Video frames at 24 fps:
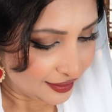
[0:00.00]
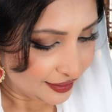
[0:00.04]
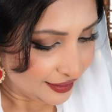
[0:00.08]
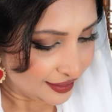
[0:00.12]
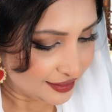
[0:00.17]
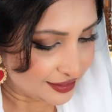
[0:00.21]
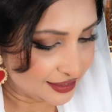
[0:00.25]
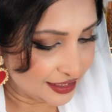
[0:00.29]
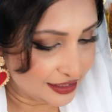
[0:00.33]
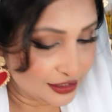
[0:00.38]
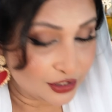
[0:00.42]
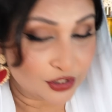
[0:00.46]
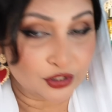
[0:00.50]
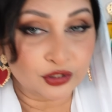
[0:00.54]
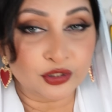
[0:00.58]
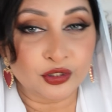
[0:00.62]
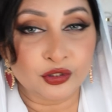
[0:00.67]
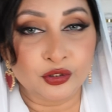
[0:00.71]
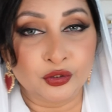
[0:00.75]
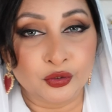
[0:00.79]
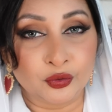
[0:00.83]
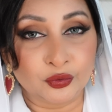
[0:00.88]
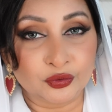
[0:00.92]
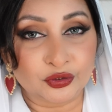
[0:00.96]
It tells you the
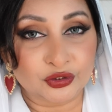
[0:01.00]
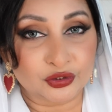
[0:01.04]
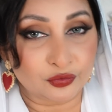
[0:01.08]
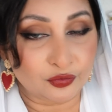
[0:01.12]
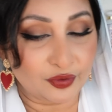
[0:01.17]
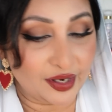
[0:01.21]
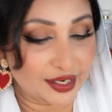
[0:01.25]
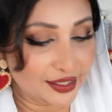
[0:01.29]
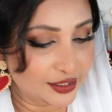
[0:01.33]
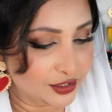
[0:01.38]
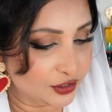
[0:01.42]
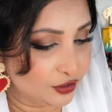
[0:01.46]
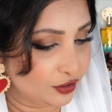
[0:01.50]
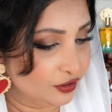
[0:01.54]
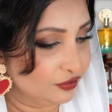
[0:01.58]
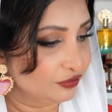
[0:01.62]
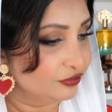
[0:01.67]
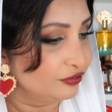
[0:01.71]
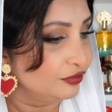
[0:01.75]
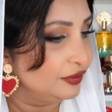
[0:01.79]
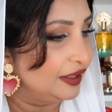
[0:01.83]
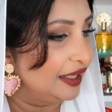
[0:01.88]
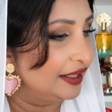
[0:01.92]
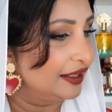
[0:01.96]
notes right
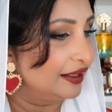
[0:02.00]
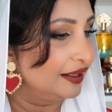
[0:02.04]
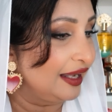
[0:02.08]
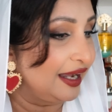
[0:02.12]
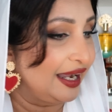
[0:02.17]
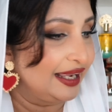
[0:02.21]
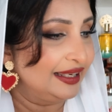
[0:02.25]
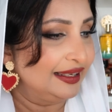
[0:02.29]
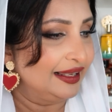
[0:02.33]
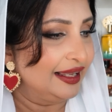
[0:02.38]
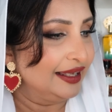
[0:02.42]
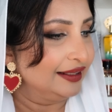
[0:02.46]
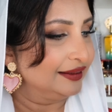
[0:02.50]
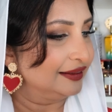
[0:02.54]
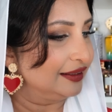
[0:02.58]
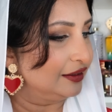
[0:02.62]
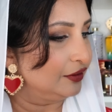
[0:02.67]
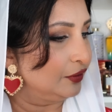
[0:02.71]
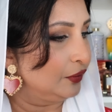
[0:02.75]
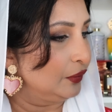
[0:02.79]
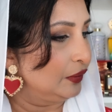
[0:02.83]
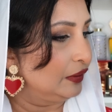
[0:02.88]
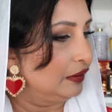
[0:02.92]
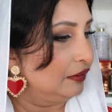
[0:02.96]
off. Like, I like the
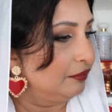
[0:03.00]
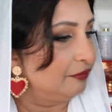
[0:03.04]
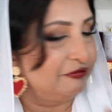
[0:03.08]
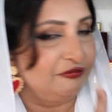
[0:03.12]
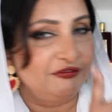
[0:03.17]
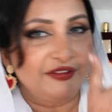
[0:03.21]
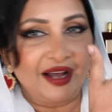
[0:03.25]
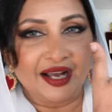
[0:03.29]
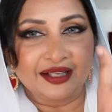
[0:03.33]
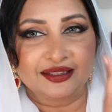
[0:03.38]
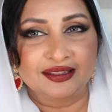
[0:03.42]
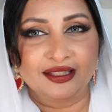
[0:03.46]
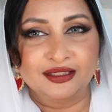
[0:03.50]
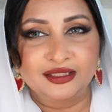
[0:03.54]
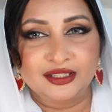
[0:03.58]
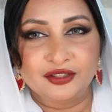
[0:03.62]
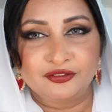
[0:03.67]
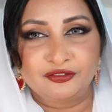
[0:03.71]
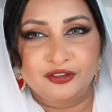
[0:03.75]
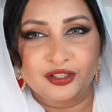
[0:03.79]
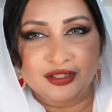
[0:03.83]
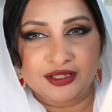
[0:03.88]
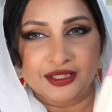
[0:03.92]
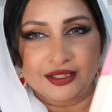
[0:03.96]
whole fact that
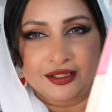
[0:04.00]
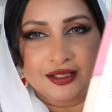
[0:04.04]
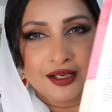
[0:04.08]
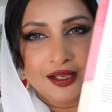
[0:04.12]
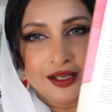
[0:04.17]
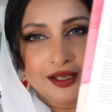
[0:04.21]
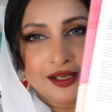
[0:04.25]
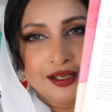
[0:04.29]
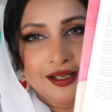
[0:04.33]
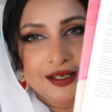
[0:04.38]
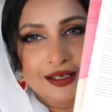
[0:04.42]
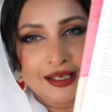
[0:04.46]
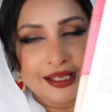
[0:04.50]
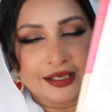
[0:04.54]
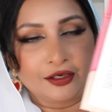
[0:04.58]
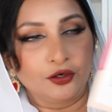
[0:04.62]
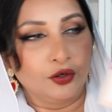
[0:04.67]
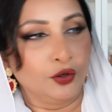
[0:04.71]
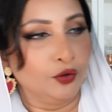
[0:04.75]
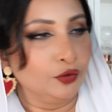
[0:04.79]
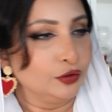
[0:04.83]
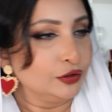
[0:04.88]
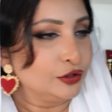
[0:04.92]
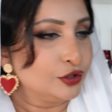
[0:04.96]
they've written like a
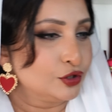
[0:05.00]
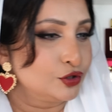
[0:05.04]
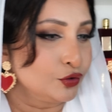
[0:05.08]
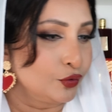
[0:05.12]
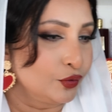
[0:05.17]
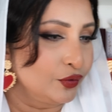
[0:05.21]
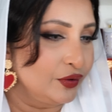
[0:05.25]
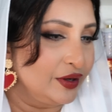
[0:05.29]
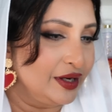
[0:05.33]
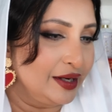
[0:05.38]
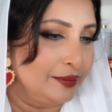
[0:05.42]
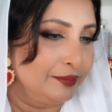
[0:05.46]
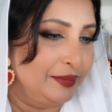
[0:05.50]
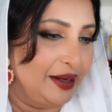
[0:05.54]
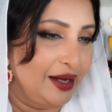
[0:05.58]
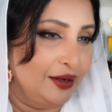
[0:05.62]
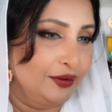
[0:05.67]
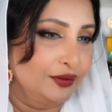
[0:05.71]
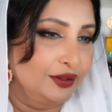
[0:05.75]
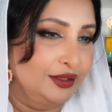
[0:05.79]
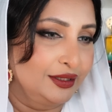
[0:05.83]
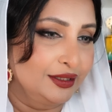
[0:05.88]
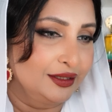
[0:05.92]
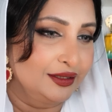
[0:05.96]
whole story
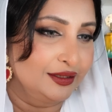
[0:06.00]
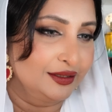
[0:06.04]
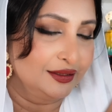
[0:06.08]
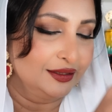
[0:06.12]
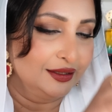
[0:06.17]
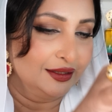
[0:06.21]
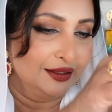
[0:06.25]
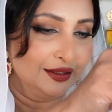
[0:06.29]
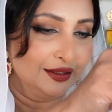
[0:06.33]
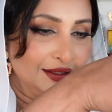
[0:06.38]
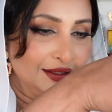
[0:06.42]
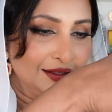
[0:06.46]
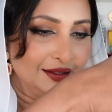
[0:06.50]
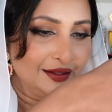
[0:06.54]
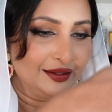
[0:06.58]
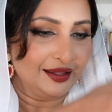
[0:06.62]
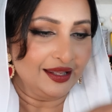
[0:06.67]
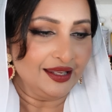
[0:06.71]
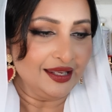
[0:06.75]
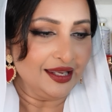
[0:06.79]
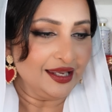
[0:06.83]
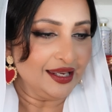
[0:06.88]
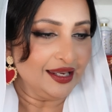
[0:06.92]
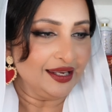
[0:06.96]
about the
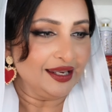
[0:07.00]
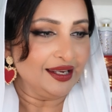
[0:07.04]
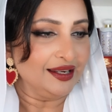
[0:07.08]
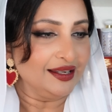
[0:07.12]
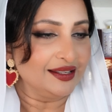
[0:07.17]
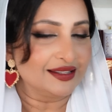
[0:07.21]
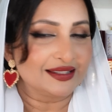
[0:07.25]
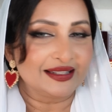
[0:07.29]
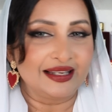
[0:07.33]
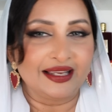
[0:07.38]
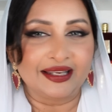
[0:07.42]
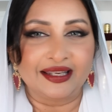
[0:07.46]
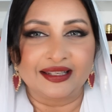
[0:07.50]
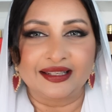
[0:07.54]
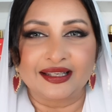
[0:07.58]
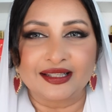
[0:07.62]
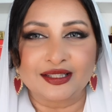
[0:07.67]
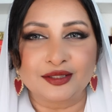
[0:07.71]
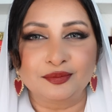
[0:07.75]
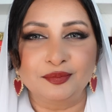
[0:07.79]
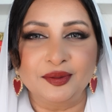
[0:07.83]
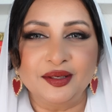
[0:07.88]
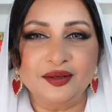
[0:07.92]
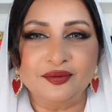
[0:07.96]
thingy. It's like an
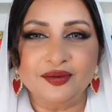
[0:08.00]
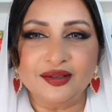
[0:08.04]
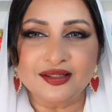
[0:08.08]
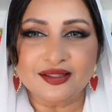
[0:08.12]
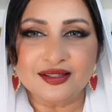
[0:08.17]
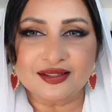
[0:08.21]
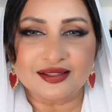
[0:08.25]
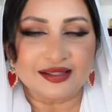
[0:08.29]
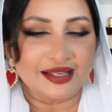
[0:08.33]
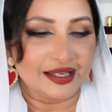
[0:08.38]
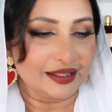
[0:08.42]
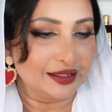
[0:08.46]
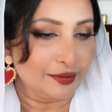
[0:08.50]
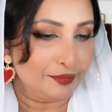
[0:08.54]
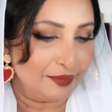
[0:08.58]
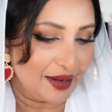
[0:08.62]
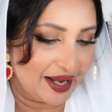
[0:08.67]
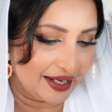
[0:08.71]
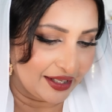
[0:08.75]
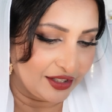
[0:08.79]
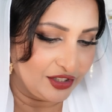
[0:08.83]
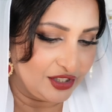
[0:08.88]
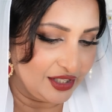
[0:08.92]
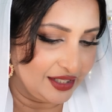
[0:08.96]
experience. Like, the
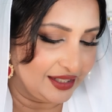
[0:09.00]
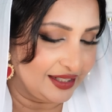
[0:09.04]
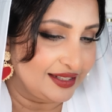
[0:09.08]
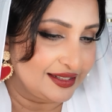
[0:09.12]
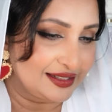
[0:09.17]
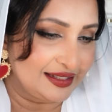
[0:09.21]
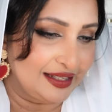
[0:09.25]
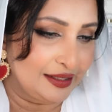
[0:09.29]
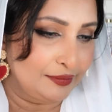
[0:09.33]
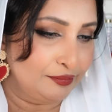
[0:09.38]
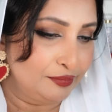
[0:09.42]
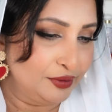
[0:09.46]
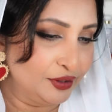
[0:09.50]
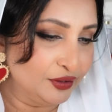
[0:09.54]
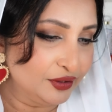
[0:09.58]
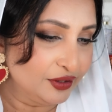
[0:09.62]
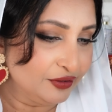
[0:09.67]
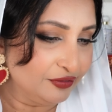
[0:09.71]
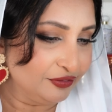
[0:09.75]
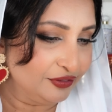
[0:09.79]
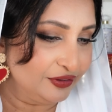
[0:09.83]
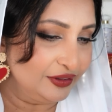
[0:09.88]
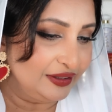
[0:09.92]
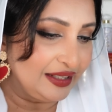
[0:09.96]
packaging is like
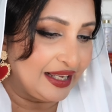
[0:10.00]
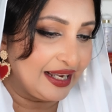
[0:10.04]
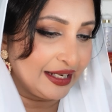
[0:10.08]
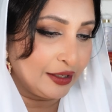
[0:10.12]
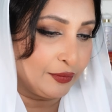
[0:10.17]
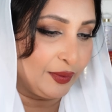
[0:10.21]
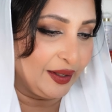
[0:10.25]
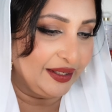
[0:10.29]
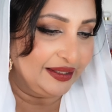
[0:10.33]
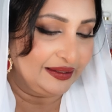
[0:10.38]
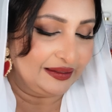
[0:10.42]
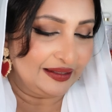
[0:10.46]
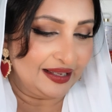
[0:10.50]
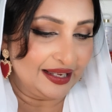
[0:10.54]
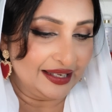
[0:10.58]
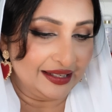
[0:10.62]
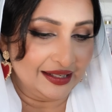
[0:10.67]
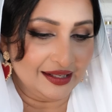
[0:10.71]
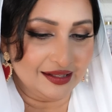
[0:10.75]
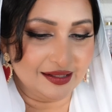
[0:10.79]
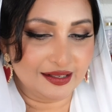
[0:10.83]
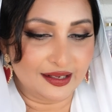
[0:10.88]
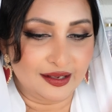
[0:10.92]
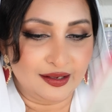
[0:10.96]
beautiful. I quite like
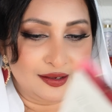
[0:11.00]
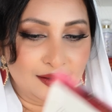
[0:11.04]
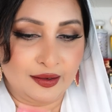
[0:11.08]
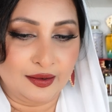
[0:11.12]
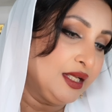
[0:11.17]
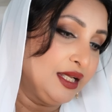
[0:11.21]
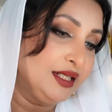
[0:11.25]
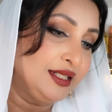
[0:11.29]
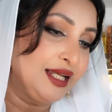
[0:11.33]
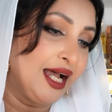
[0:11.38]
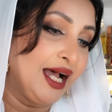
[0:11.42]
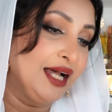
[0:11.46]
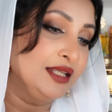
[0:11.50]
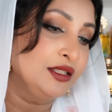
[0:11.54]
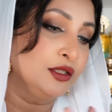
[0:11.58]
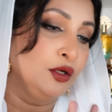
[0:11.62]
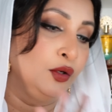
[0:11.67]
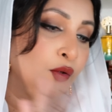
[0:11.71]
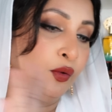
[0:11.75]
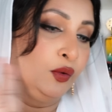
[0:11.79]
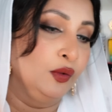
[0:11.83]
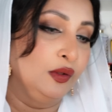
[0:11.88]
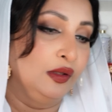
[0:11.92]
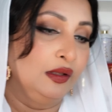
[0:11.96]
it. It has a
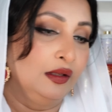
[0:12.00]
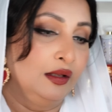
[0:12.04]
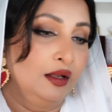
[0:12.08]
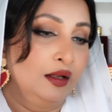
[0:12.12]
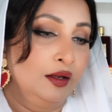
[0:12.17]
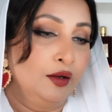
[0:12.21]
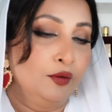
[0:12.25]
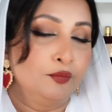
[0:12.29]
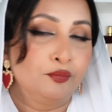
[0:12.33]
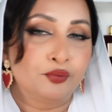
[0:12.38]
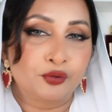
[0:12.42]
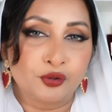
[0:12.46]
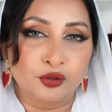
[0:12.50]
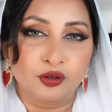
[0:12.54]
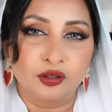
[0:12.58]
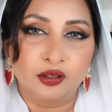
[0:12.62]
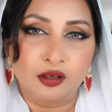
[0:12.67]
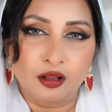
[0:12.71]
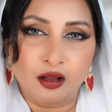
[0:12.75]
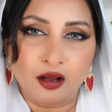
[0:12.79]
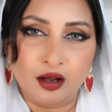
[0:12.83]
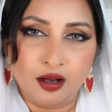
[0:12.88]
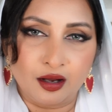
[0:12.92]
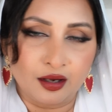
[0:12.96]
whole
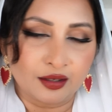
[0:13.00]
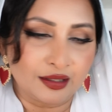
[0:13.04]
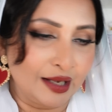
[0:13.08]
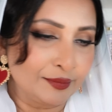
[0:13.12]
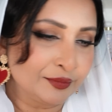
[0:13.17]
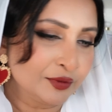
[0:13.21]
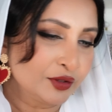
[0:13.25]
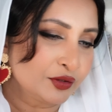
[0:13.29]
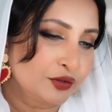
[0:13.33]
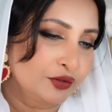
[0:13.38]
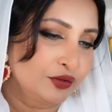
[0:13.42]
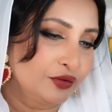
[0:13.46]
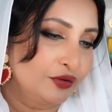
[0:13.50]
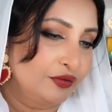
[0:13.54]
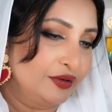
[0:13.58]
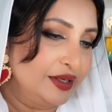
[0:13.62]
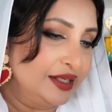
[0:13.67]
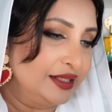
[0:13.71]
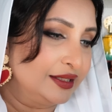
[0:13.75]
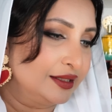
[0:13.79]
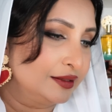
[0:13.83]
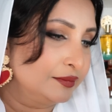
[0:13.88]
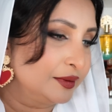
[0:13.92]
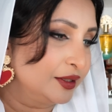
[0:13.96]
prologue. I'm not going to
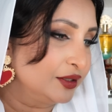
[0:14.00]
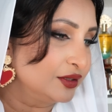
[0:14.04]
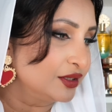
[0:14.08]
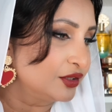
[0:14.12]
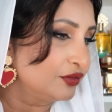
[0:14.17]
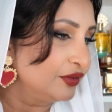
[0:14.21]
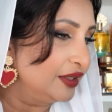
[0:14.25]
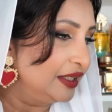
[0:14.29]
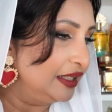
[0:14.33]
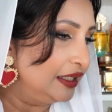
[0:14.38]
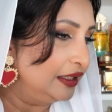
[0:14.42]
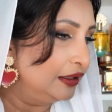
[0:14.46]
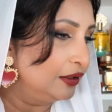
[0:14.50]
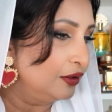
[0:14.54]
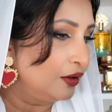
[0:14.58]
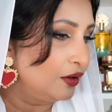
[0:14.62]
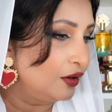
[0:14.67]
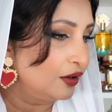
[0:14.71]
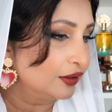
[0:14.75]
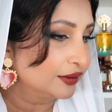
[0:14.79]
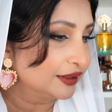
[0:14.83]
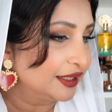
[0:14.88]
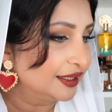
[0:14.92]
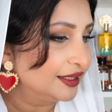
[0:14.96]
read it because it's really
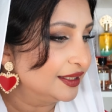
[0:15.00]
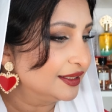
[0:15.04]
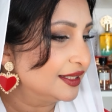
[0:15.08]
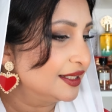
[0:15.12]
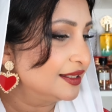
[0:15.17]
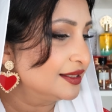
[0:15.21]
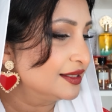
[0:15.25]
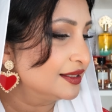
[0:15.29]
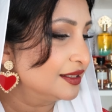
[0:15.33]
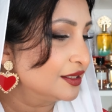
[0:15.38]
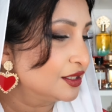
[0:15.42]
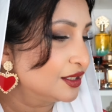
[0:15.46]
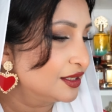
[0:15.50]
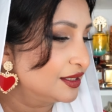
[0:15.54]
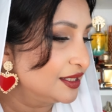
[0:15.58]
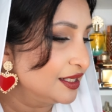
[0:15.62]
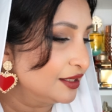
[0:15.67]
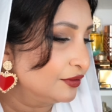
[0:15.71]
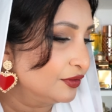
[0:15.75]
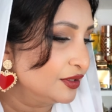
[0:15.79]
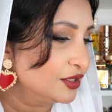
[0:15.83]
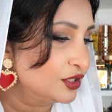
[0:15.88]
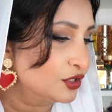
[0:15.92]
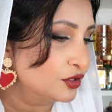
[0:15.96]
long. Then it is the
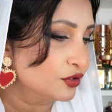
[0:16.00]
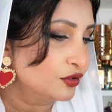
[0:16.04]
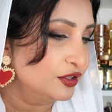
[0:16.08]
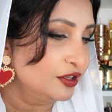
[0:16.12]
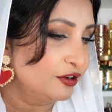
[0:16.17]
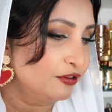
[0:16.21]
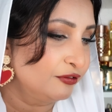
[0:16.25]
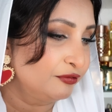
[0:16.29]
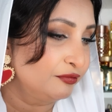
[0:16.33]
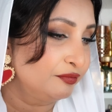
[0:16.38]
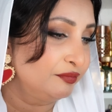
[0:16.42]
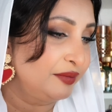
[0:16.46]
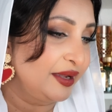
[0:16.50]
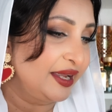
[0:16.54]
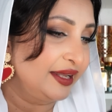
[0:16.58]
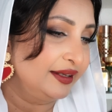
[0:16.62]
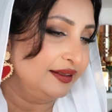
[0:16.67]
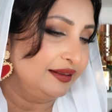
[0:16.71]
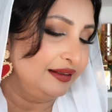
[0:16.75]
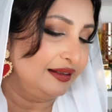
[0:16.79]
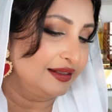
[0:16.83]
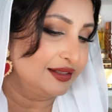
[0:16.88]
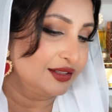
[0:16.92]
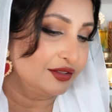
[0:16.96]
secret story of Bayn
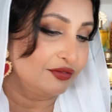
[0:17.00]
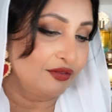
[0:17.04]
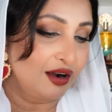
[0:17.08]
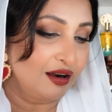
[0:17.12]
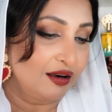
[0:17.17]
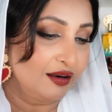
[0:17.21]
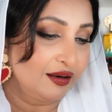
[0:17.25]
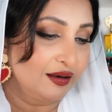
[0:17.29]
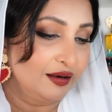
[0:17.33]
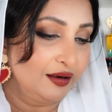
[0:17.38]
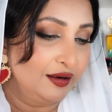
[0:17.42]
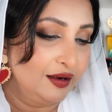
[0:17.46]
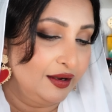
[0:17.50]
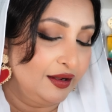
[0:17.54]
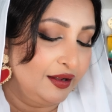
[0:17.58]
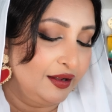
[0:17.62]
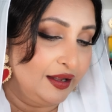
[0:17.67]
Al Asrar.